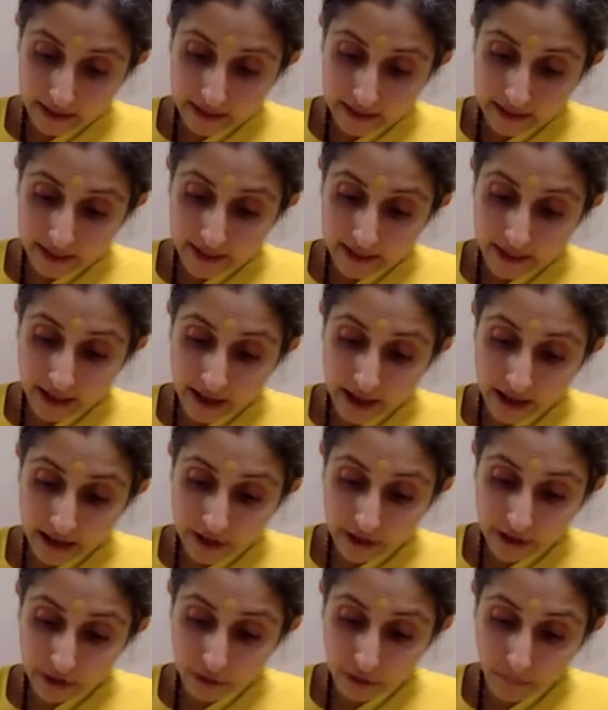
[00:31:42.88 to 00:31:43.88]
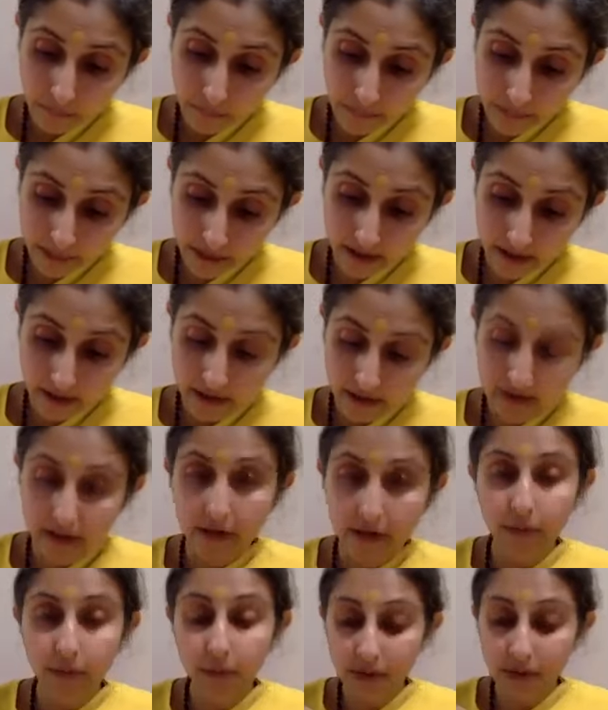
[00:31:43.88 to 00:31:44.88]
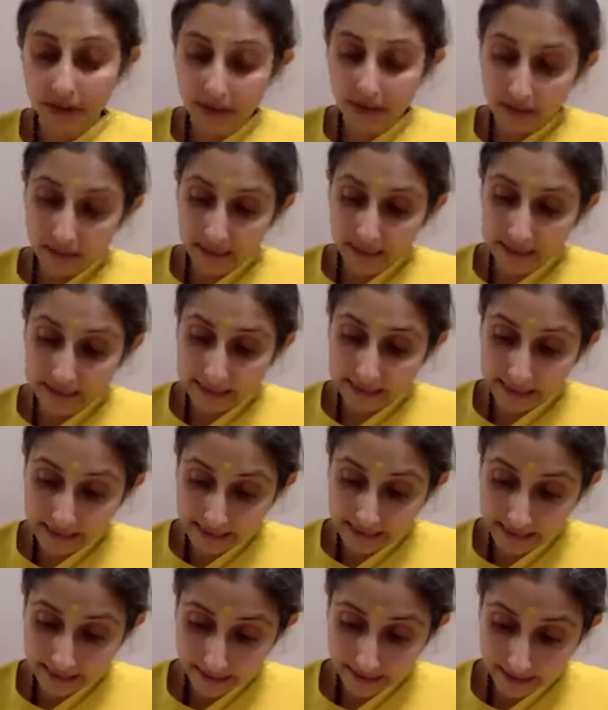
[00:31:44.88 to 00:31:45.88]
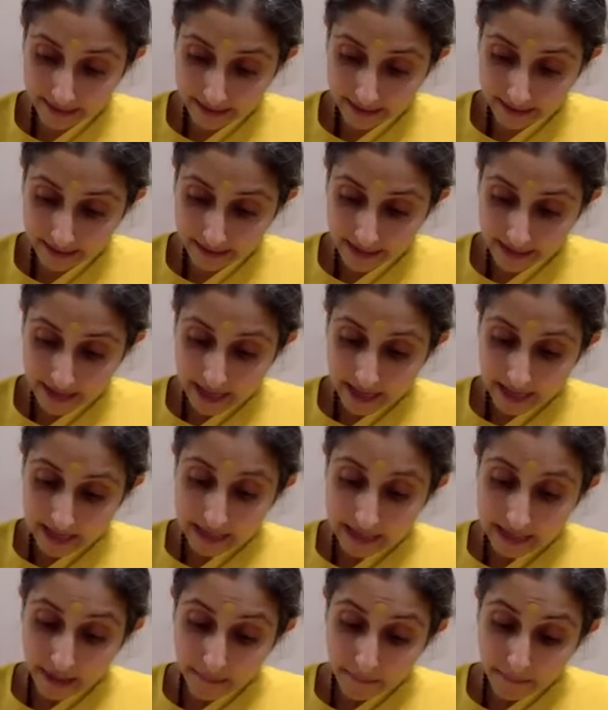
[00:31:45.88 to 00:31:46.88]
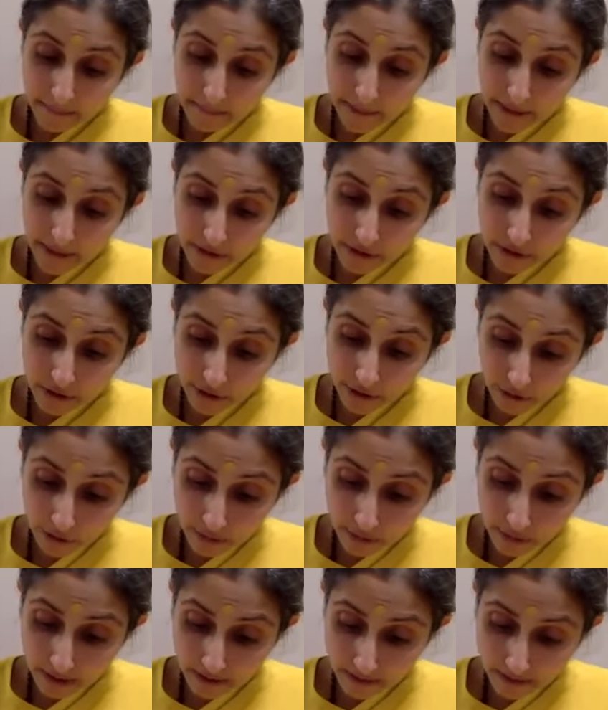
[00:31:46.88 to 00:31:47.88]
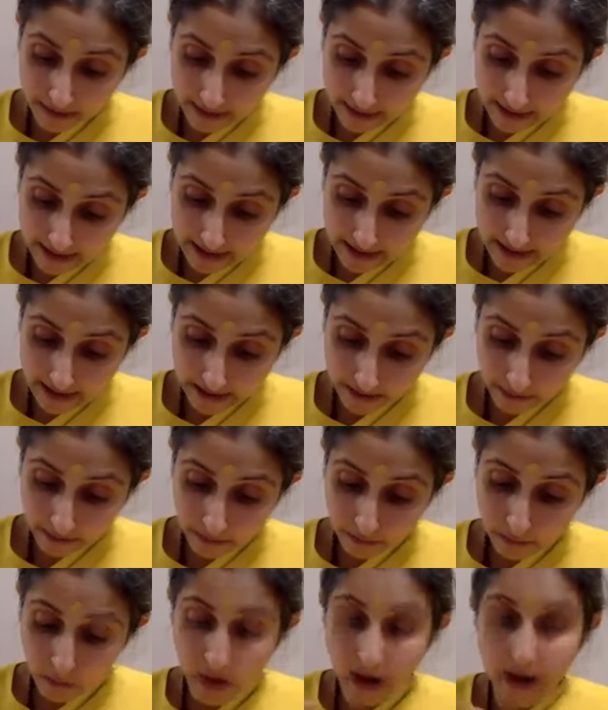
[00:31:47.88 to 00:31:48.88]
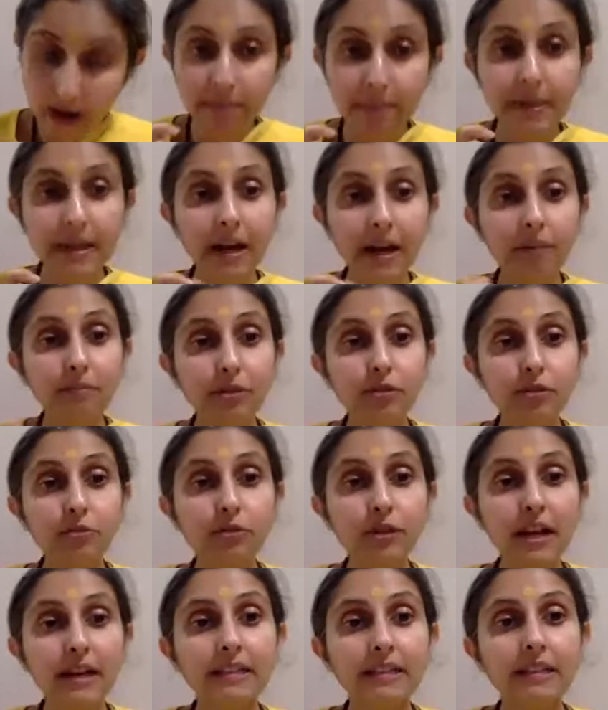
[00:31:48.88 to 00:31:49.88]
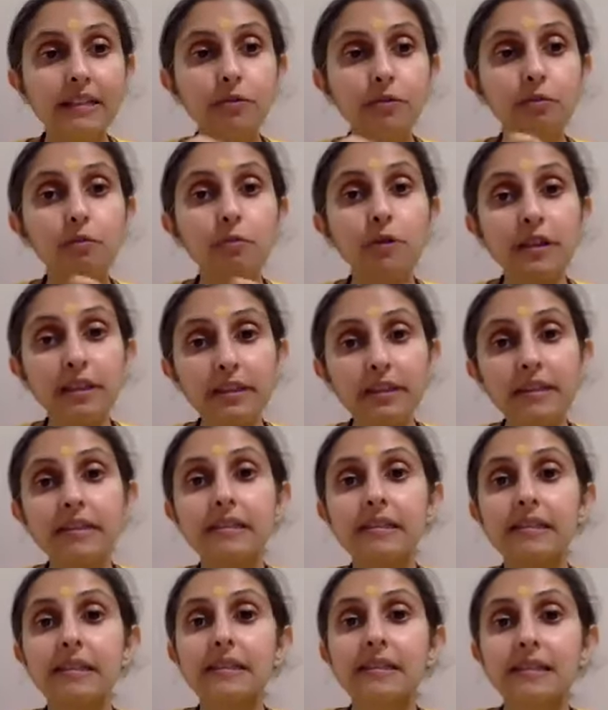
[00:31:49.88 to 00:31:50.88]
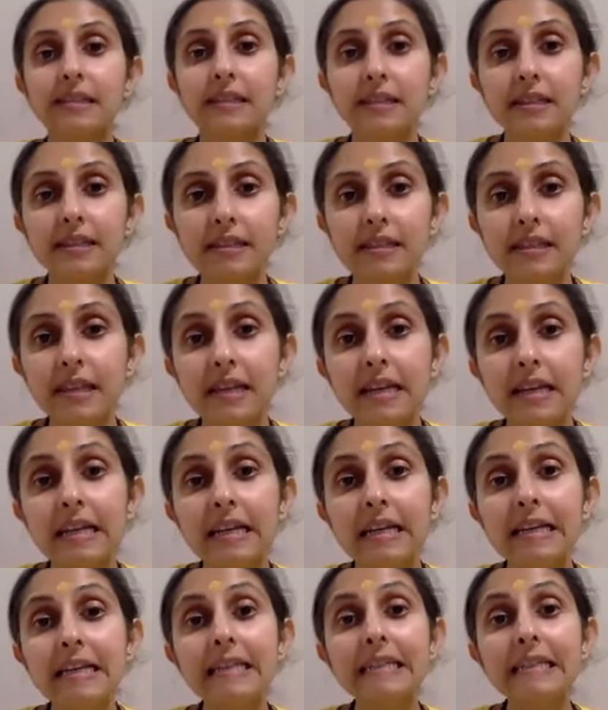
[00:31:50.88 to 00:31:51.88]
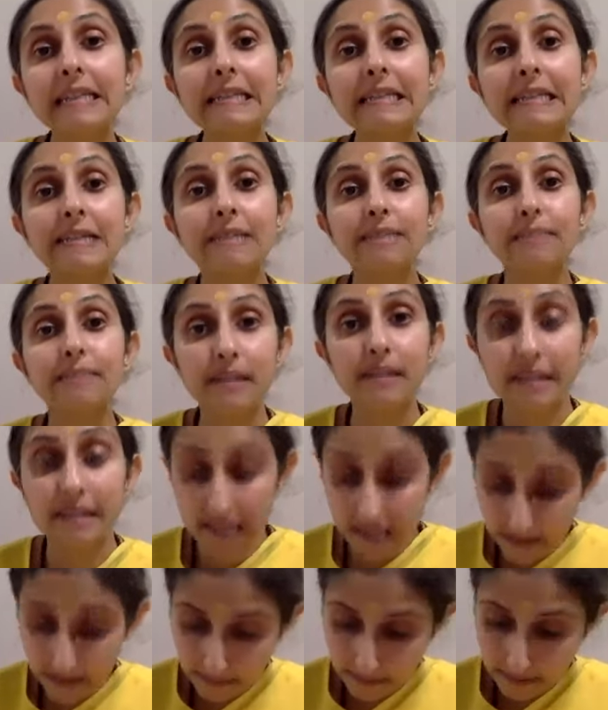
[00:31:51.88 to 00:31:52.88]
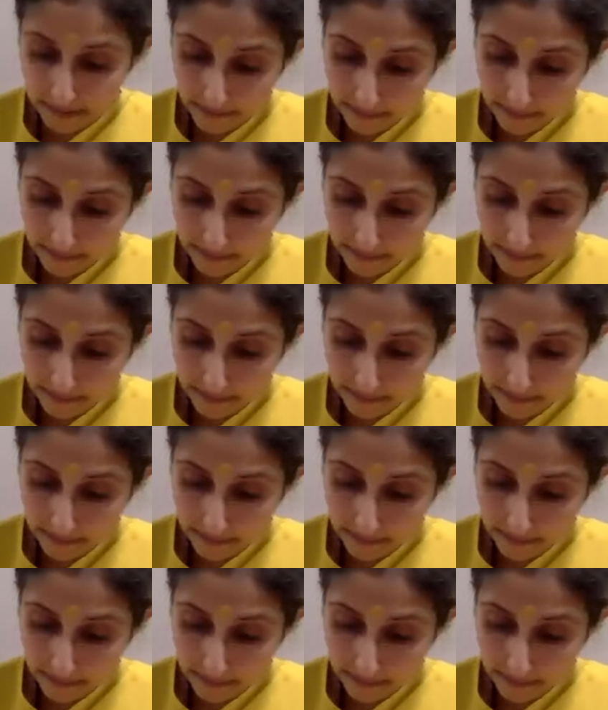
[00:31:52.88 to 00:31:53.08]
sata somya, with existence, sampanno bhavati, one becomes united with existence in deep sleep.